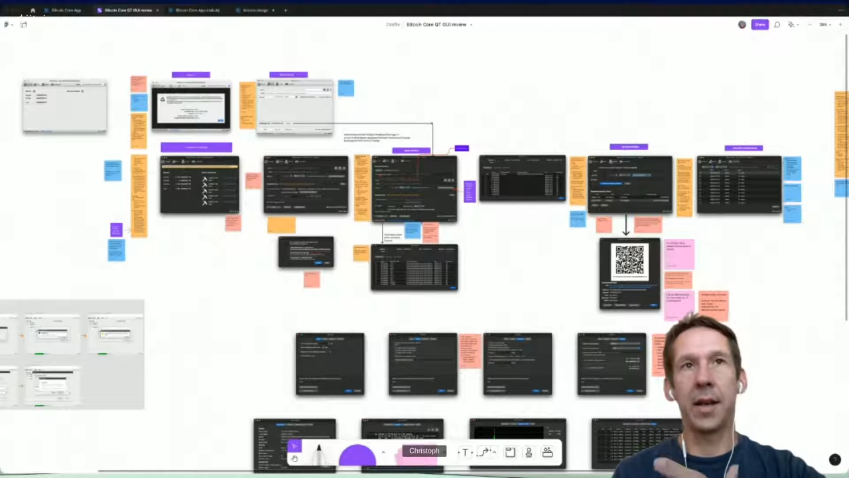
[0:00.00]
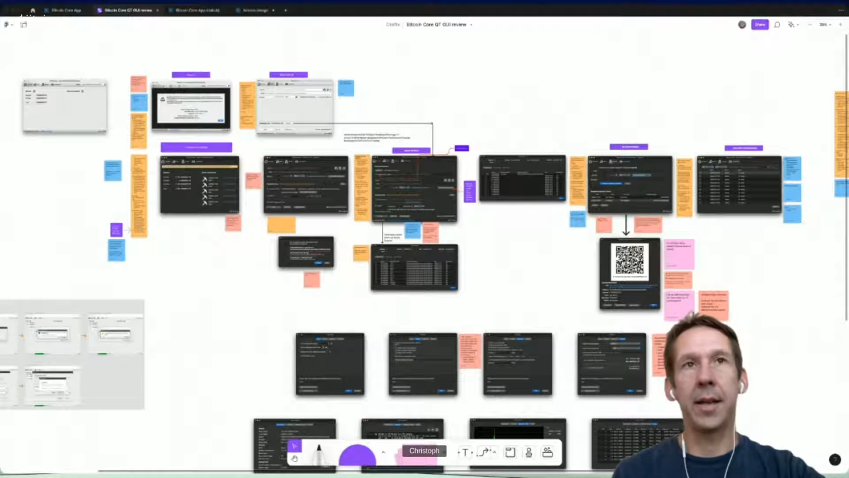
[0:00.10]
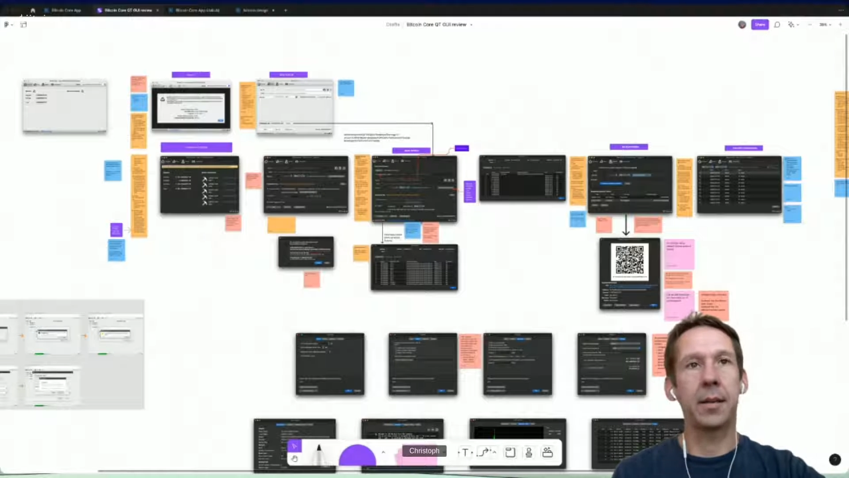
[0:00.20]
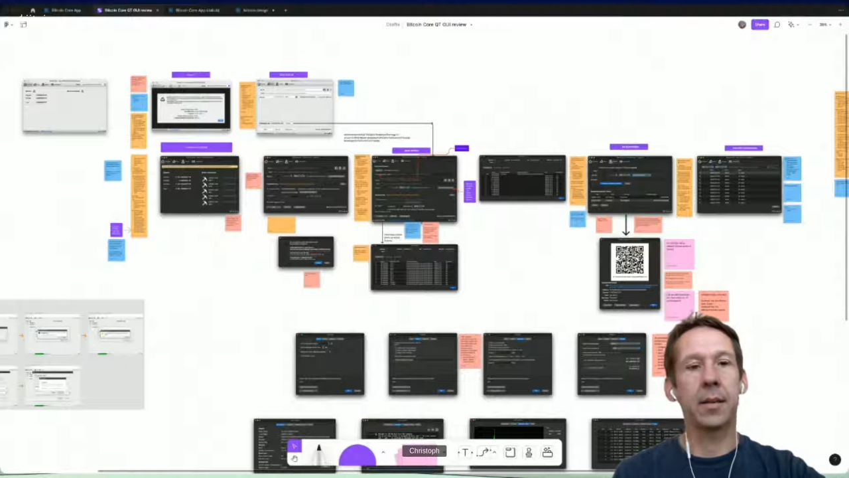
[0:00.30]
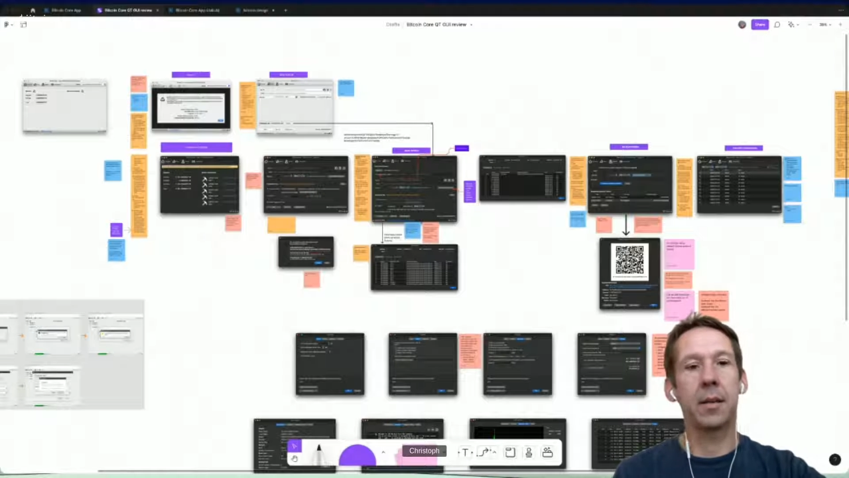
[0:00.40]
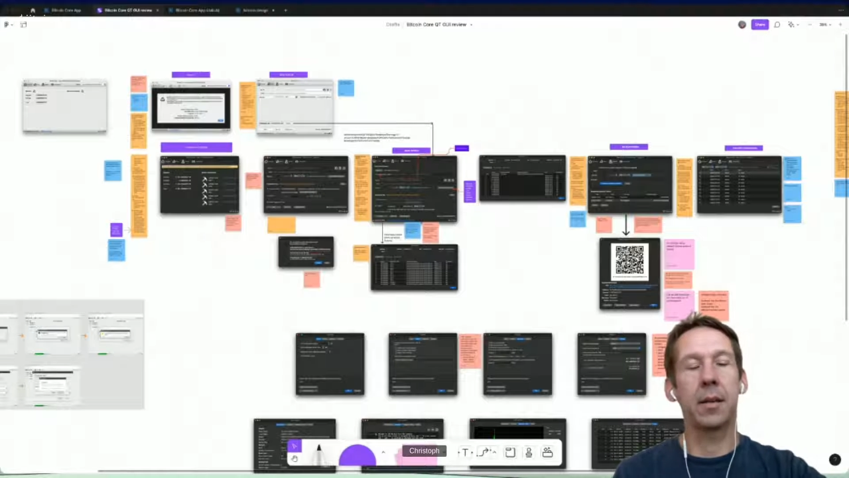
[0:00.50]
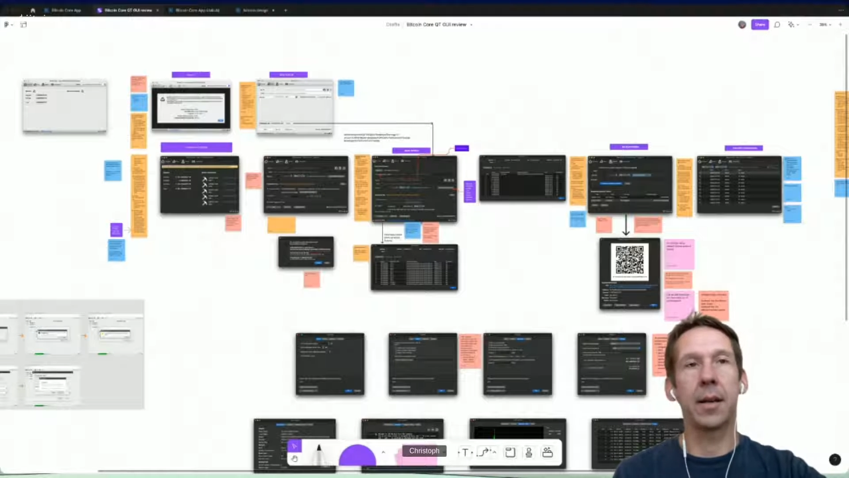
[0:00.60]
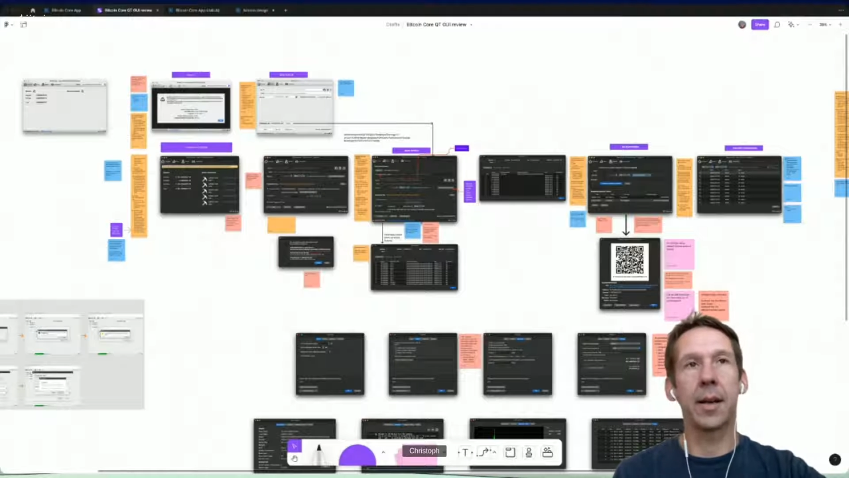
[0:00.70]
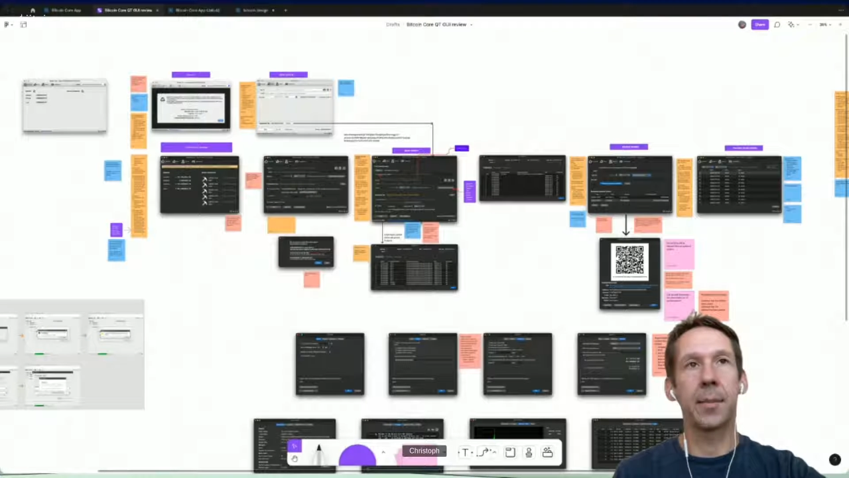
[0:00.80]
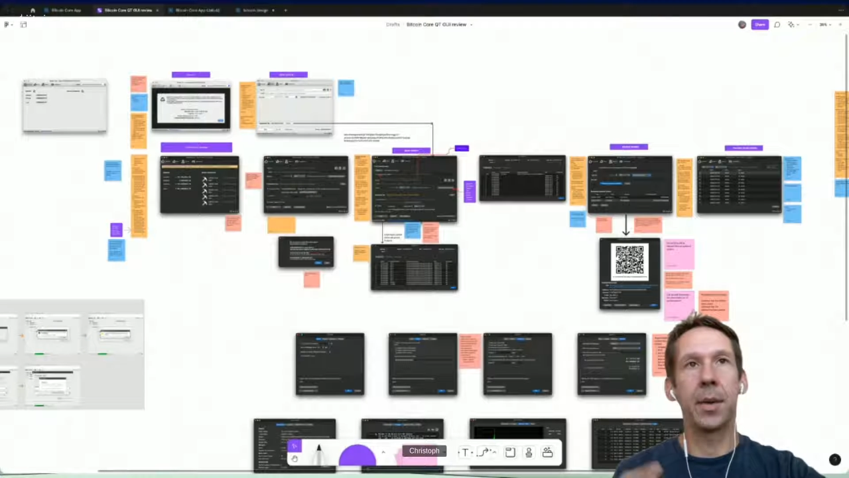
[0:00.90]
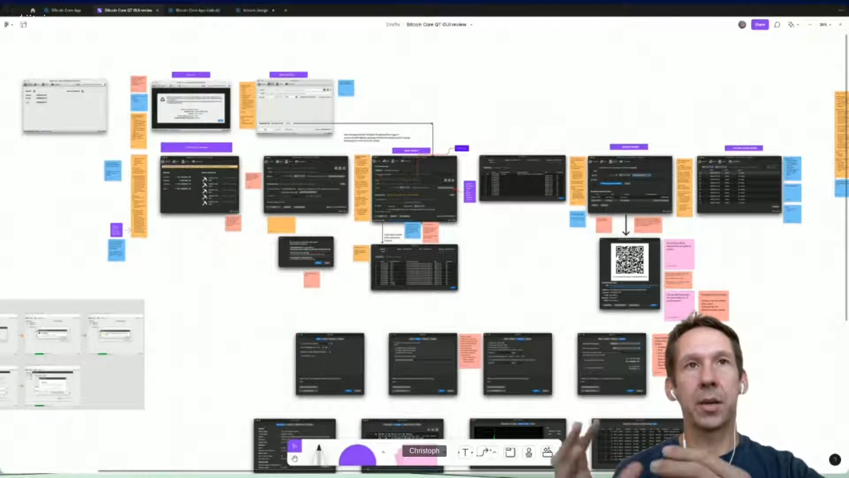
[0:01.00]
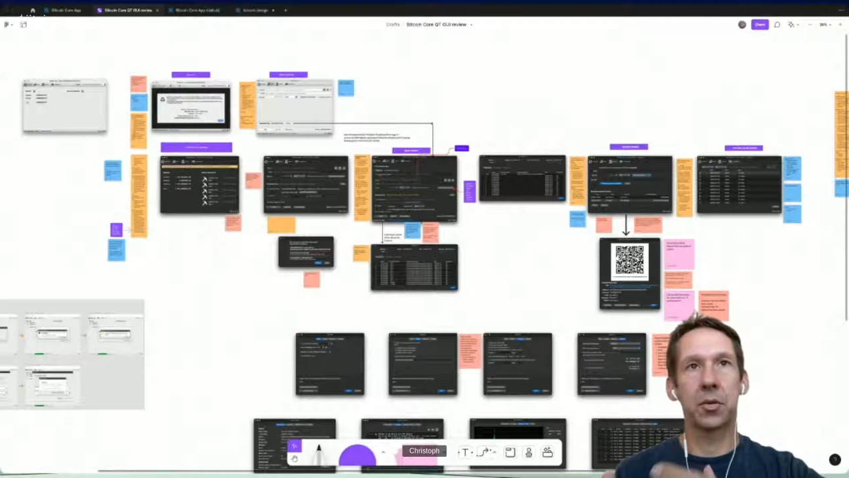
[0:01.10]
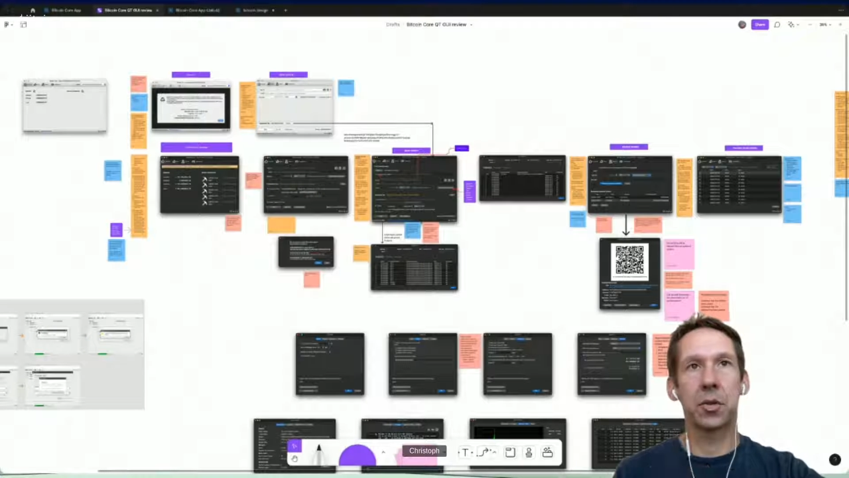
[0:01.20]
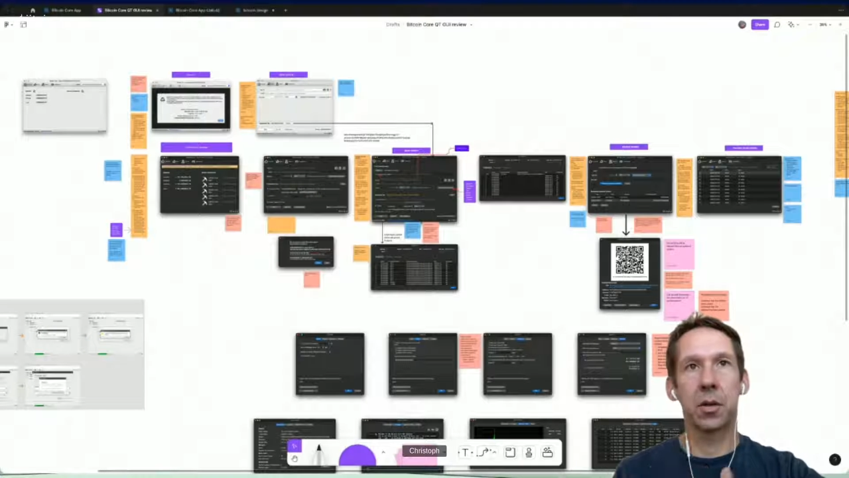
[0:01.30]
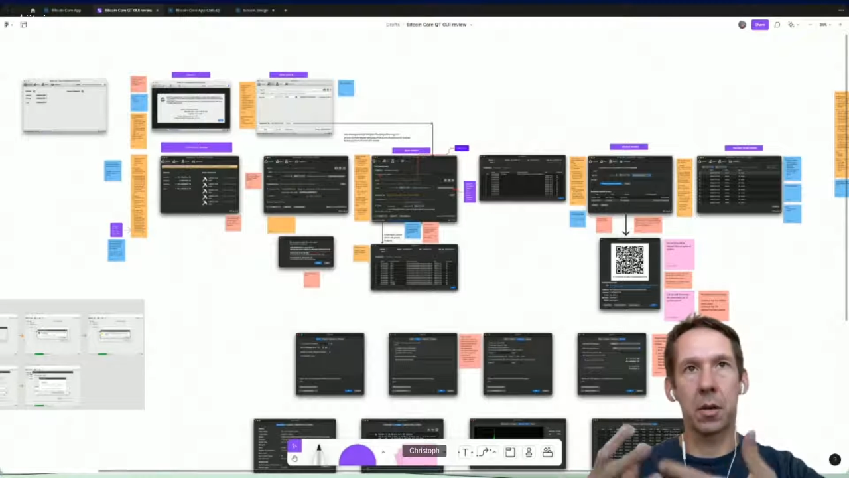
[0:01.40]
that,
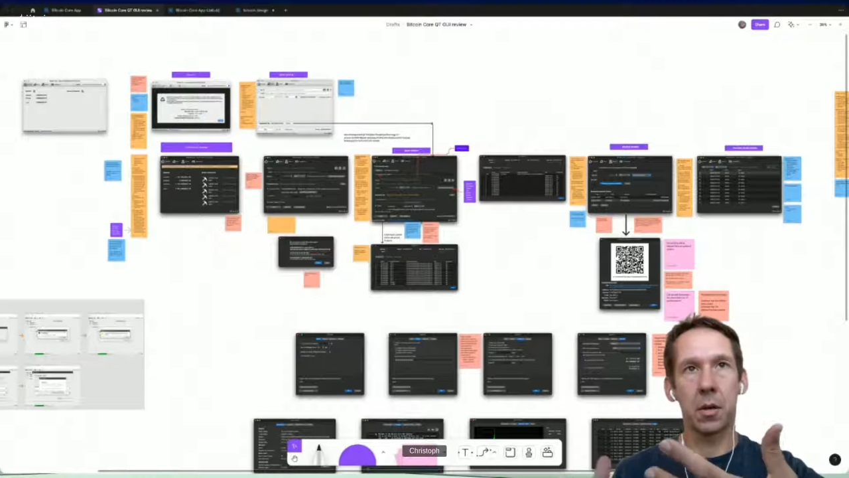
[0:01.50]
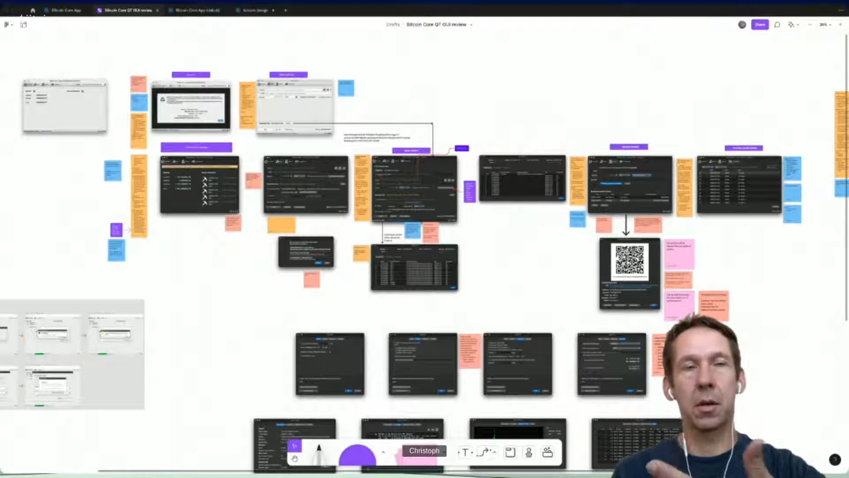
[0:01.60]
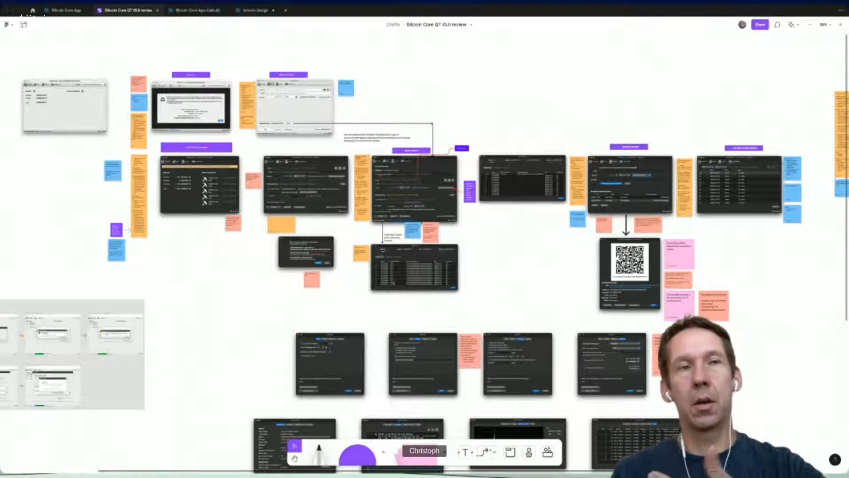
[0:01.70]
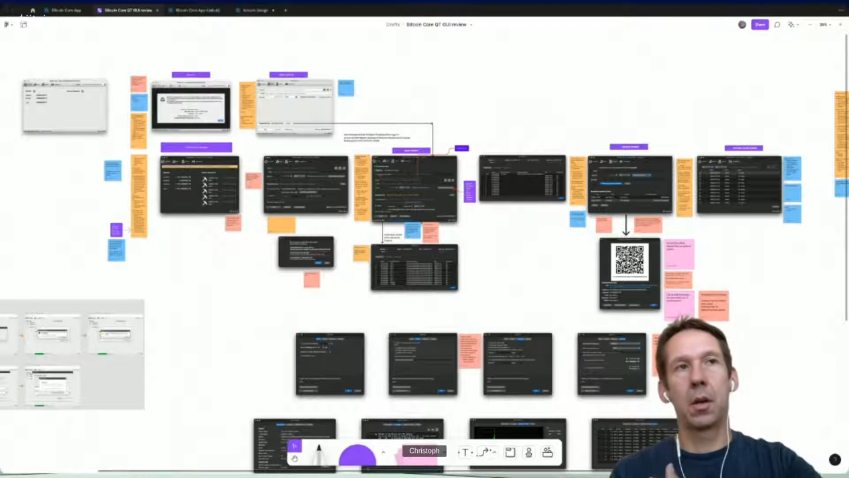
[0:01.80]
make sure